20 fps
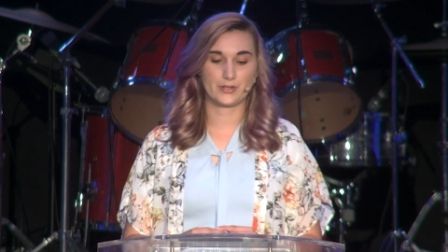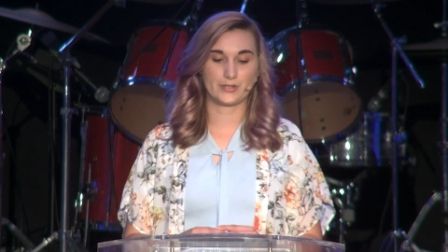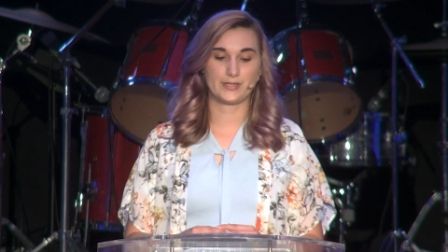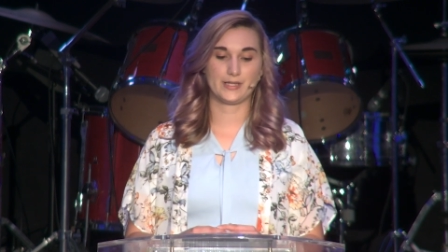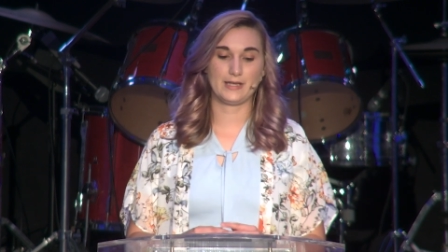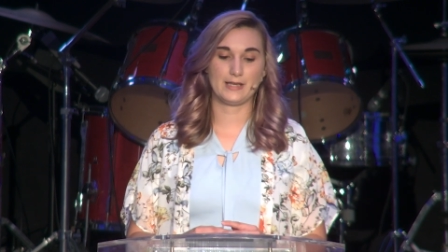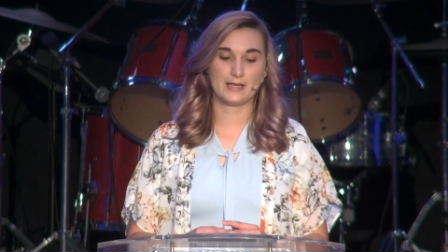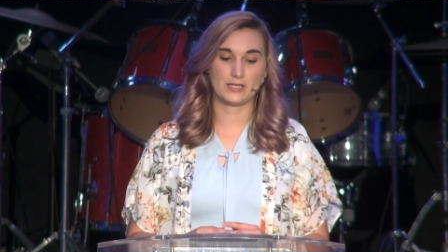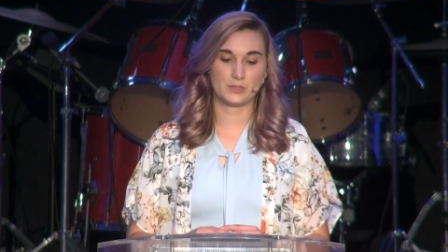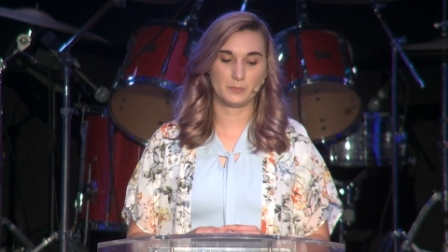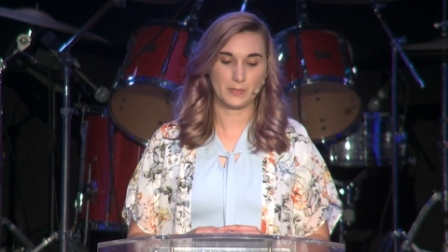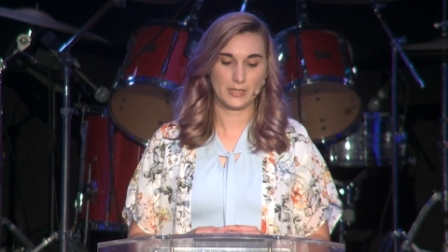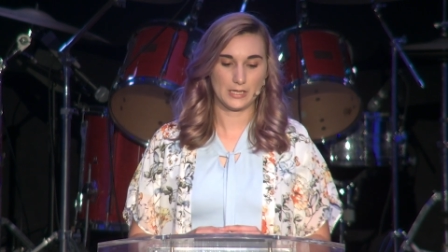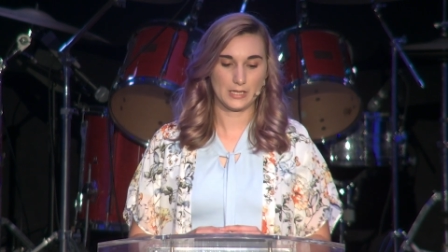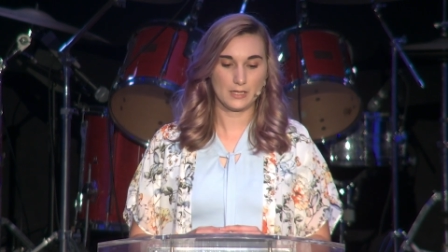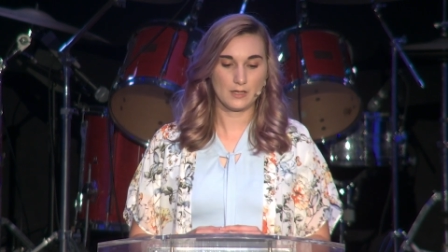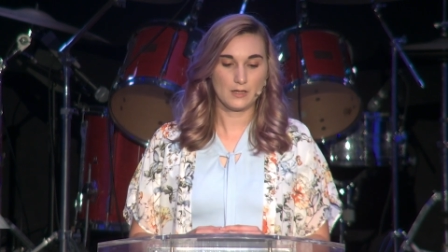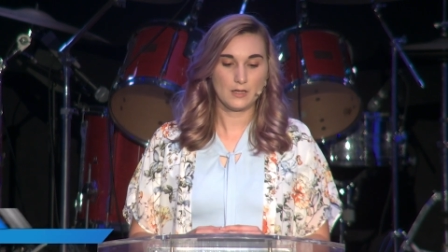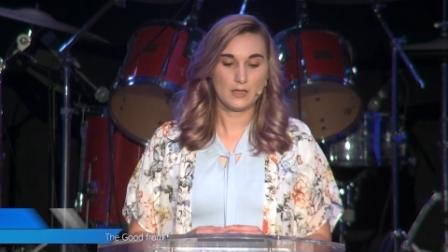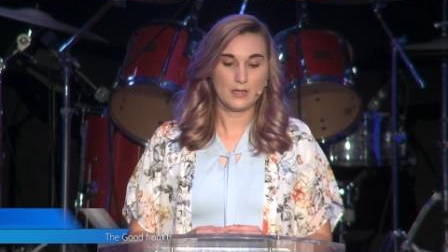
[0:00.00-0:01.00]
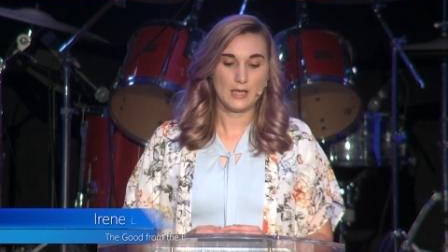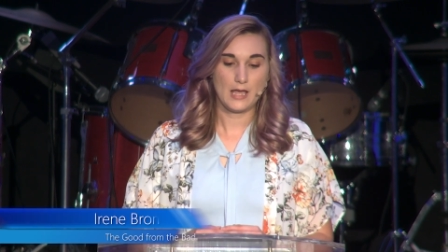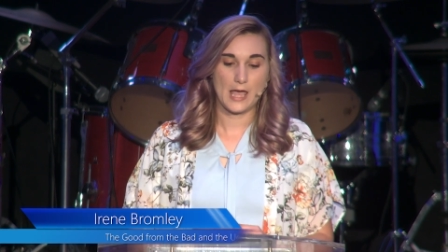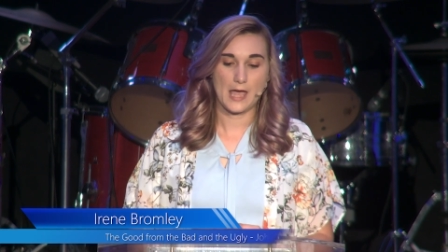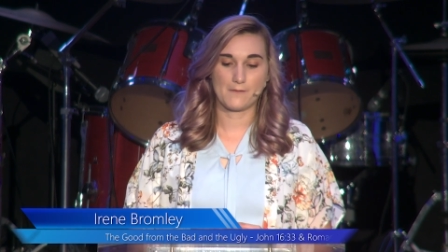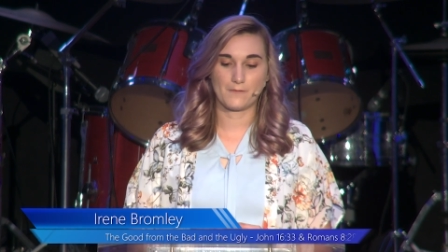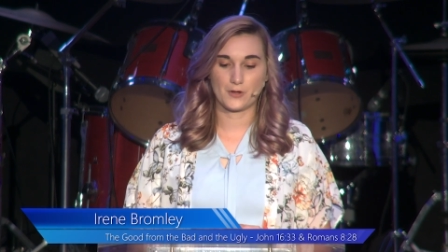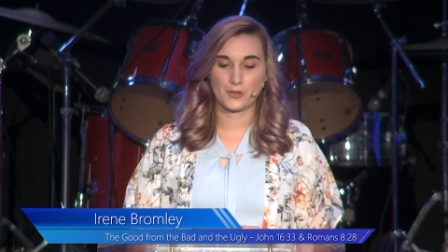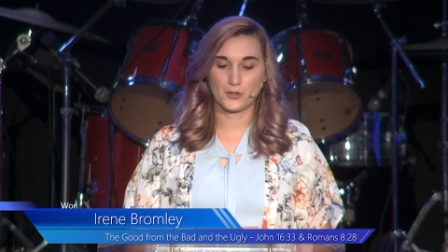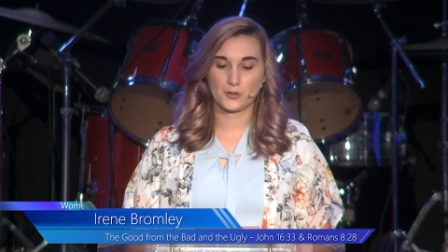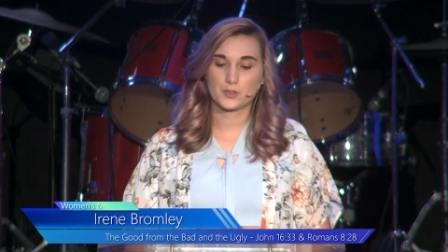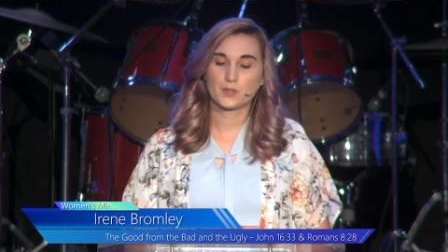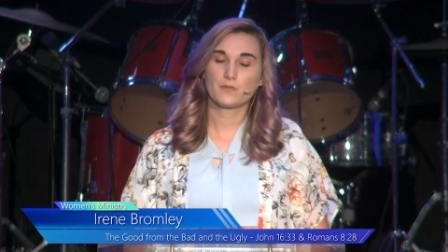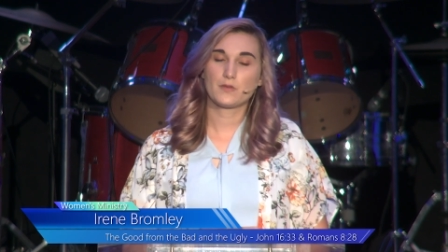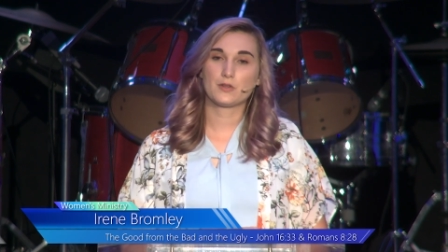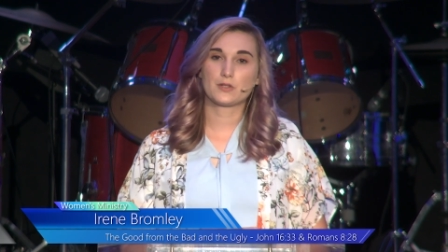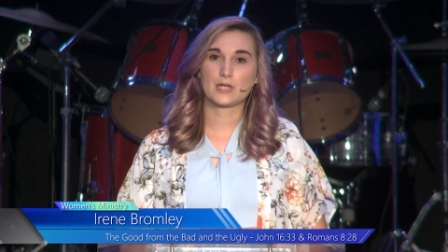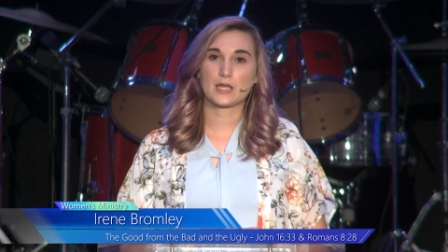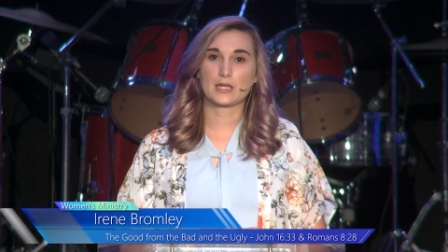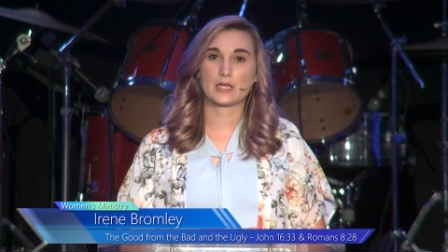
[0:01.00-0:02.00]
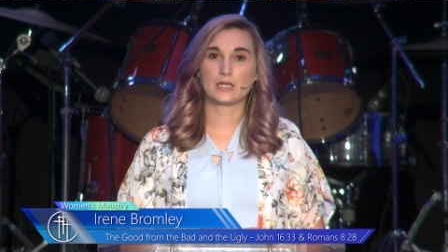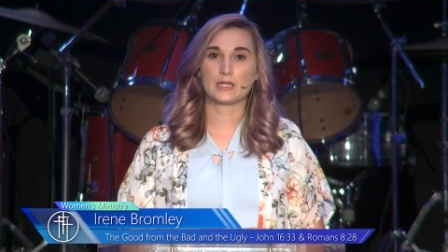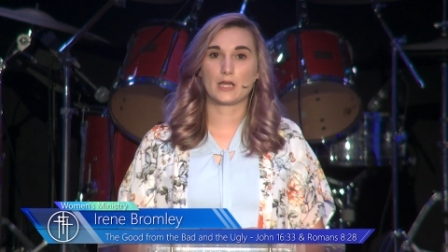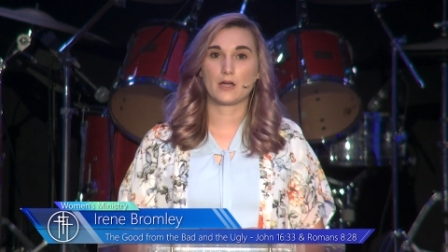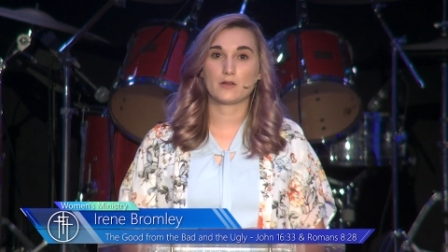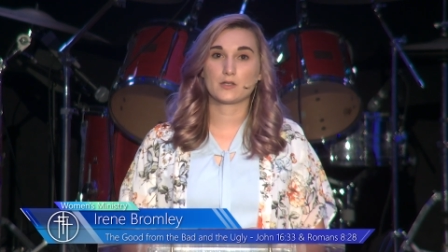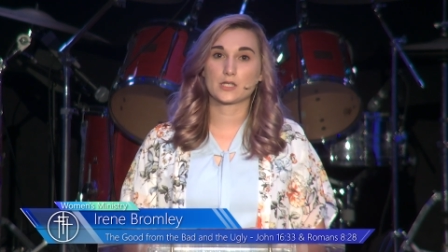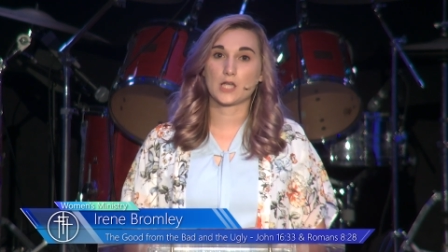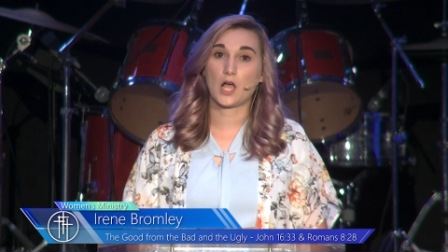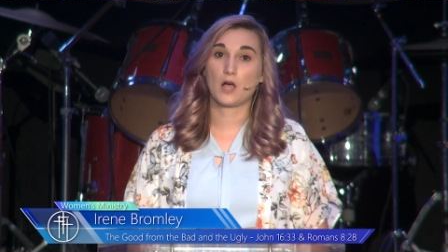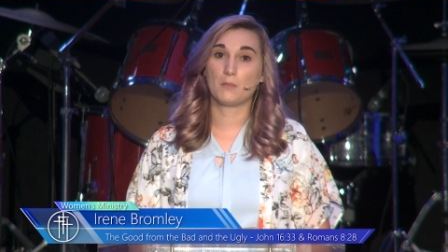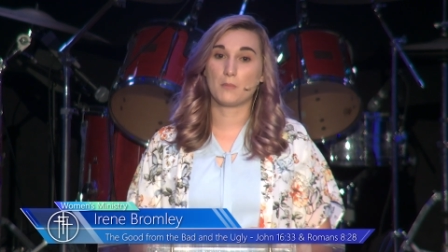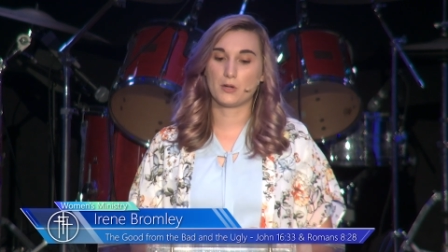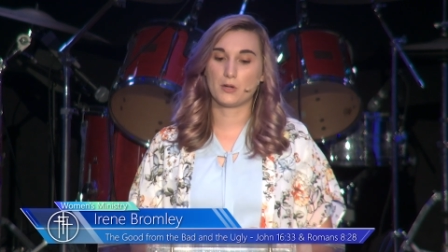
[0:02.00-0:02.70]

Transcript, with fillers: the CSB, and for those of you taking notes, I'll